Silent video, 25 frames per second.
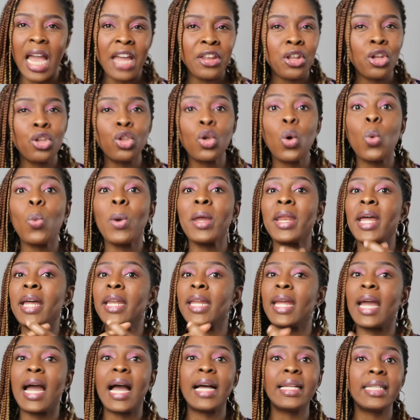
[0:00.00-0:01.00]
I don't know whether
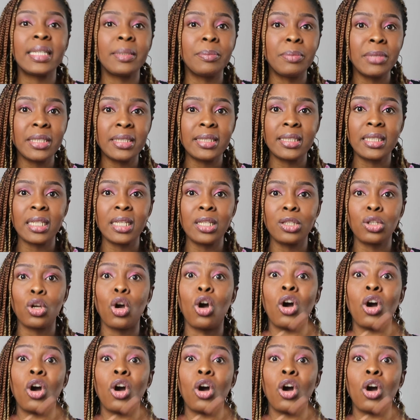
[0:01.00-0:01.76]
they had a meeting